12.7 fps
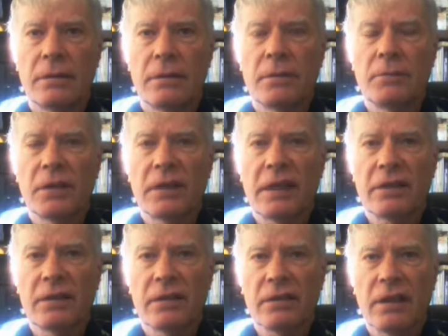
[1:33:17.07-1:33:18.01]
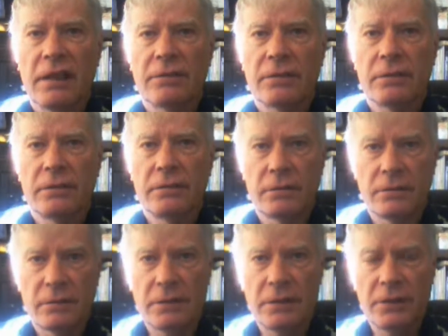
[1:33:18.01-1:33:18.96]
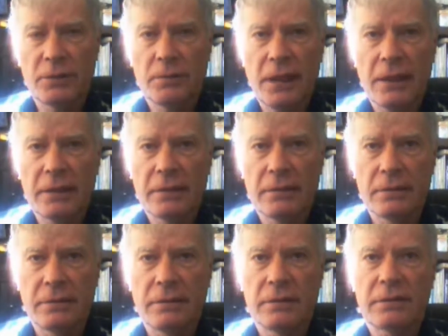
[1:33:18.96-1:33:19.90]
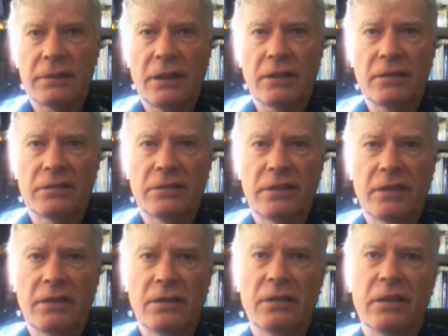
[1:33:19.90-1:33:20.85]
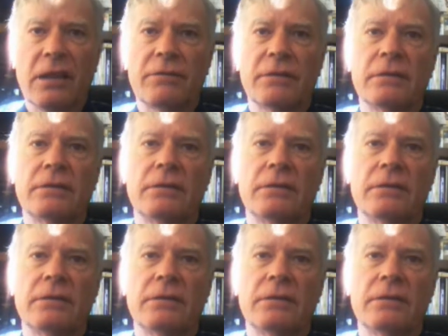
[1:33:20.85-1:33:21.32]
the molecular level in your body, the cellular level,